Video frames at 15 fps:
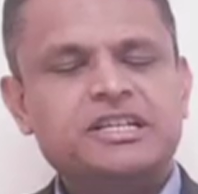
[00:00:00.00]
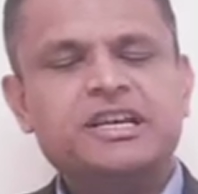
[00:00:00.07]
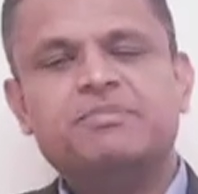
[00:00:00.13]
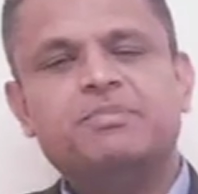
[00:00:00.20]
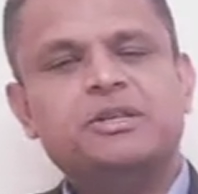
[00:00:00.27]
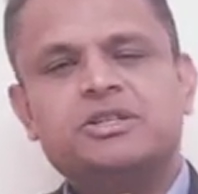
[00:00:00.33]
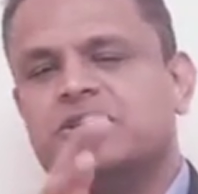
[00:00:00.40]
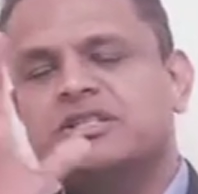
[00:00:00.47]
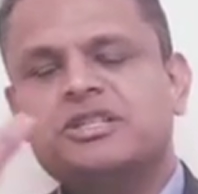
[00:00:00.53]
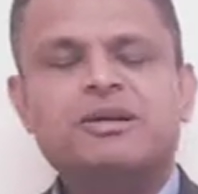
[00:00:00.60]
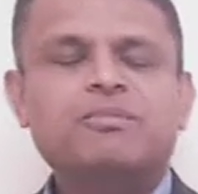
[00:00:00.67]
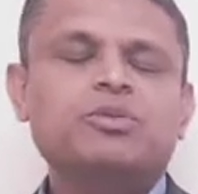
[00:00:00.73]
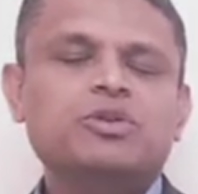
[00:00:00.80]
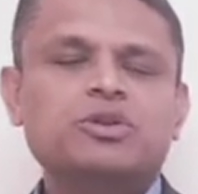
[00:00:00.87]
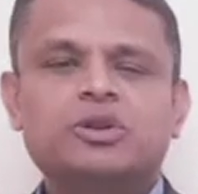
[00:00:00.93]
take pictures and
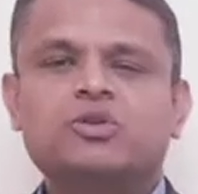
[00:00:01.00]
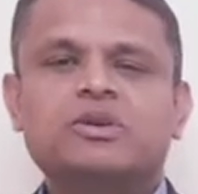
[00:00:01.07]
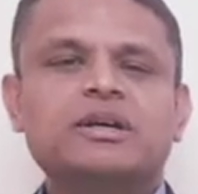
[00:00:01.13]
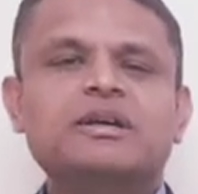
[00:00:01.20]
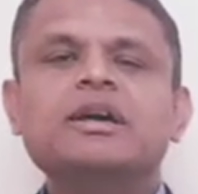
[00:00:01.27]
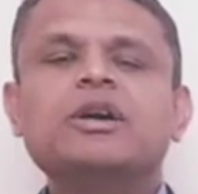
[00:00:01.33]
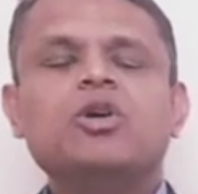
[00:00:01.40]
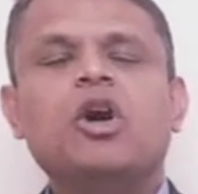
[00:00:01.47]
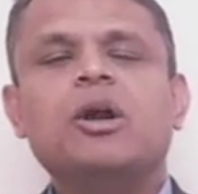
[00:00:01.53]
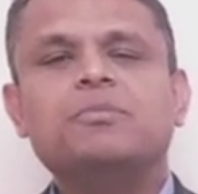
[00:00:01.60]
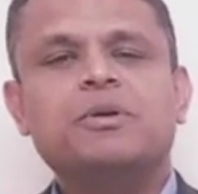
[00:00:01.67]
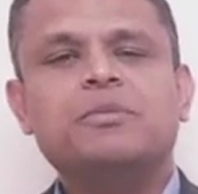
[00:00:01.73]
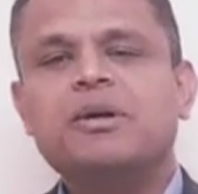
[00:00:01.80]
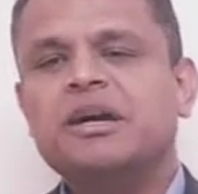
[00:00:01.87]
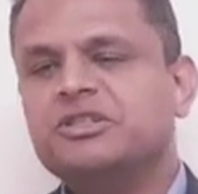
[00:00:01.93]
upload to a
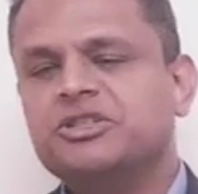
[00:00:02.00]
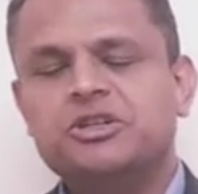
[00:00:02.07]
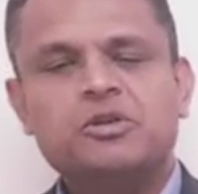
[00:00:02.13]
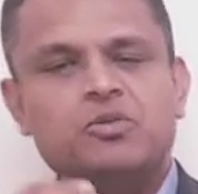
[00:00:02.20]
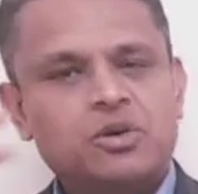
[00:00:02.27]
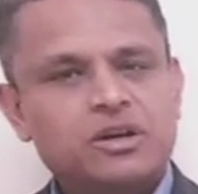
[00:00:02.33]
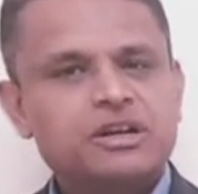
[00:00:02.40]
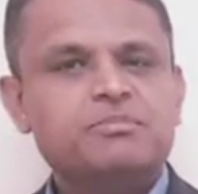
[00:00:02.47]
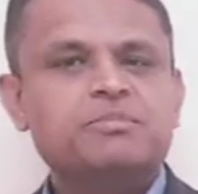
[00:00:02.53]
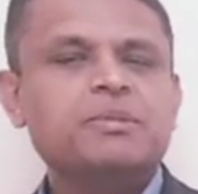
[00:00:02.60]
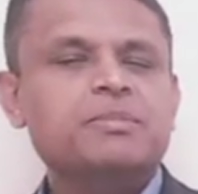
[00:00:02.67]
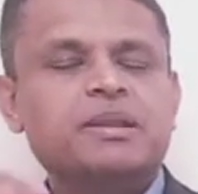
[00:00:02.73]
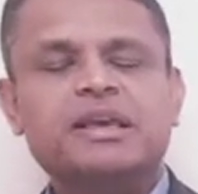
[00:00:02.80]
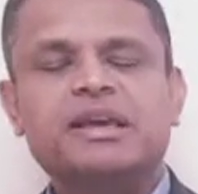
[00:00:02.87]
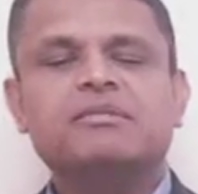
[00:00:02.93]
on-premise server, and
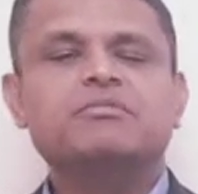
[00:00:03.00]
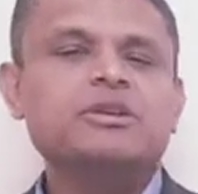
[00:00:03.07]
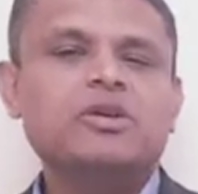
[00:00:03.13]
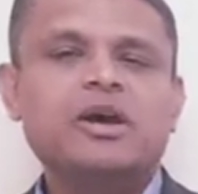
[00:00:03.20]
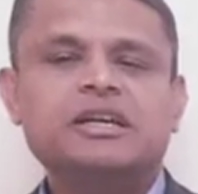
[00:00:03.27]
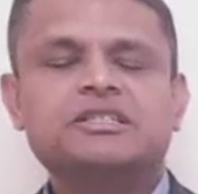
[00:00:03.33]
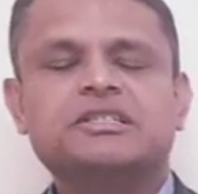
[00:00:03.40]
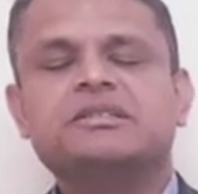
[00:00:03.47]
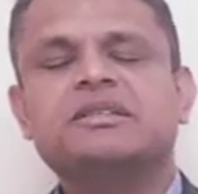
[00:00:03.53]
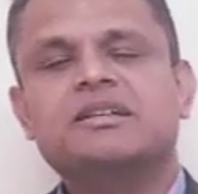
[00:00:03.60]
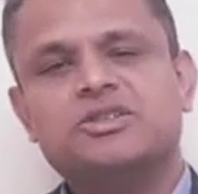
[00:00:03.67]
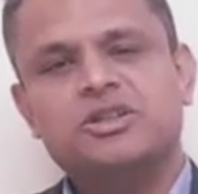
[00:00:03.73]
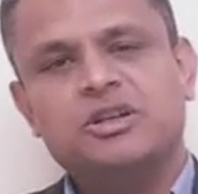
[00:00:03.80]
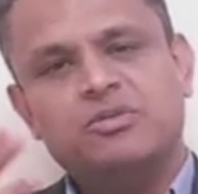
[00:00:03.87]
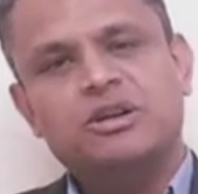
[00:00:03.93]
people can access
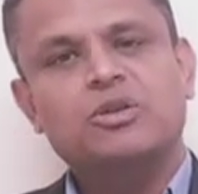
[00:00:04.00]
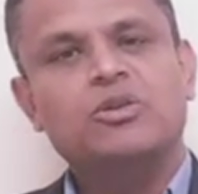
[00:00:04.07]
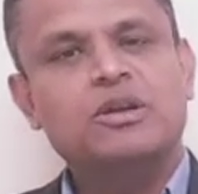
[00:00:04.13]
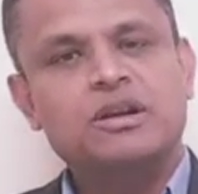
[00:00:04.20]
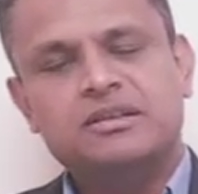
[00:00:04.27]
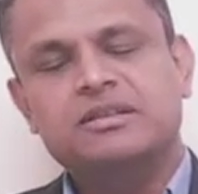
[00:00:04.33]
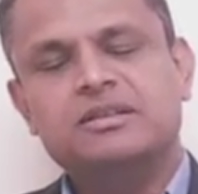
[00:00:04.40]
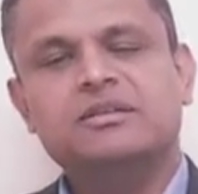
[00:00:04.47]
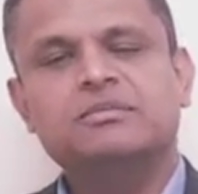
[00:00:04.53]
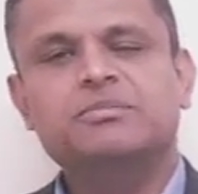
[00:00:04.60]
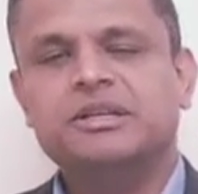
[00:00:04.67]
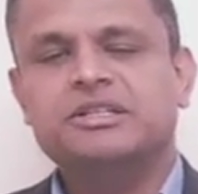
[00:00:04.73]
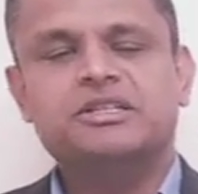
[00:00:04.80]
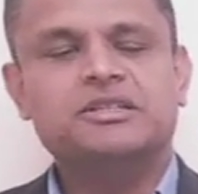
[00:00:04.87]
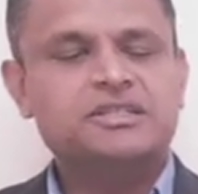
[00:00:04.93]
that server and look at the
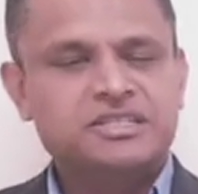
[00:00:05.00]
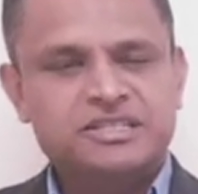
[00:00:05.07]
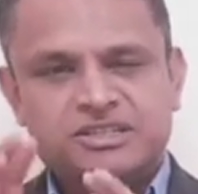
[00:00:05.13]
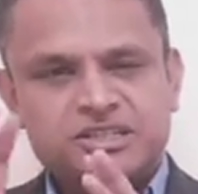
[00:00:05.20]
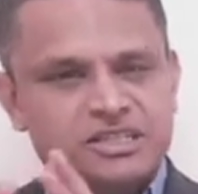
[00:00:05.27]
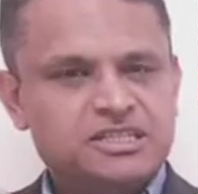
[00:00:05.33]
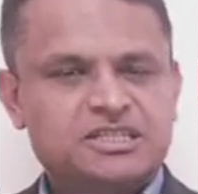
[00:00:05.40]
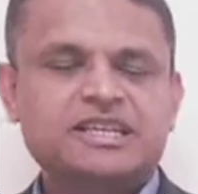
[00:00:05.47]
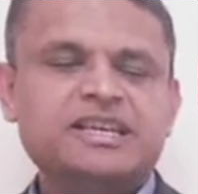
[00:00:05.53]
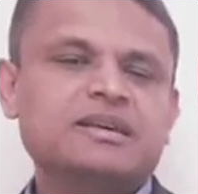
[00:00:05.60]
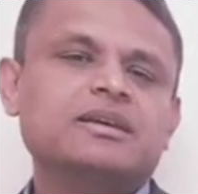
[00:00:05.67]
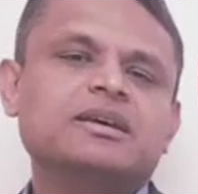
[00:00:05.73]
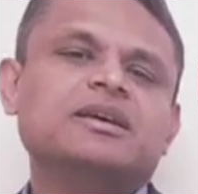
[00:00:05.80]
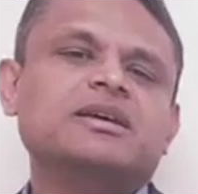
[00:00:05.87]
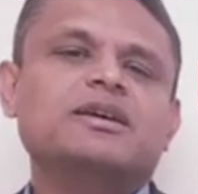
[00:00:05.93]
pictures and just see
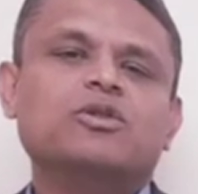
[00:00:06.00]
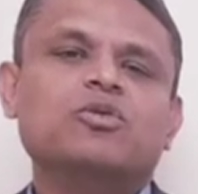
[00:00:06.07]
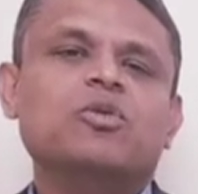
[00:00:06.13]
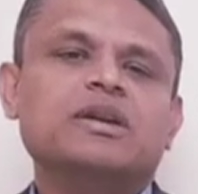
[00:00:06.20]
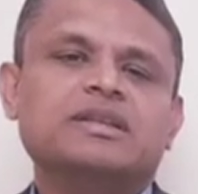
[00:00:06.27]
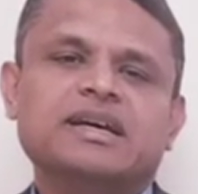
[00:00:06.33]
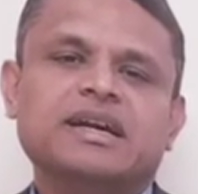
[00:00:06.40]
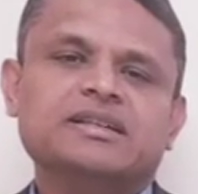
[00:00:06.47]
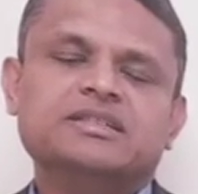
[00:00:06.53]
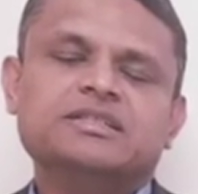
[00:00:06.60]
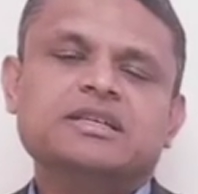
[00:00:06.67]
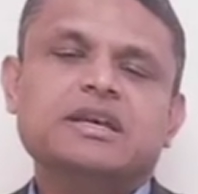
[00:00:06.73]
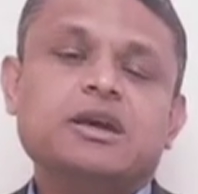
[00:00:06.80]
what that is.